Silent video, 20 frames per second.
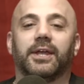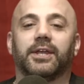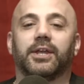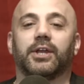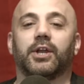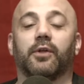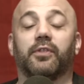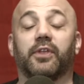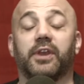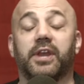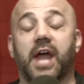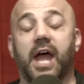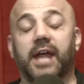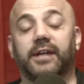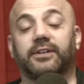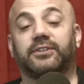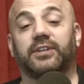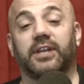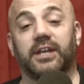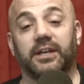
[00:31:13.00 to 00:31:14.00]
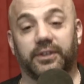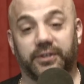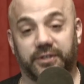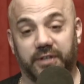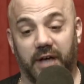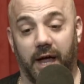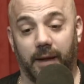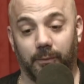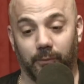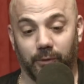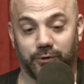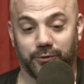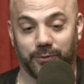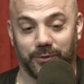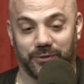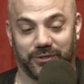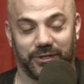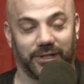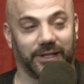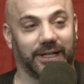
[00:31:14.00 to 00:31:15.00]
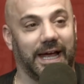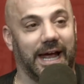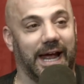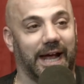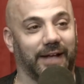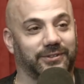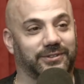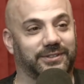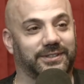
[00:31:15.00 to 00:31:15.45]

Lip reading: You know, the 19th time, which was the last.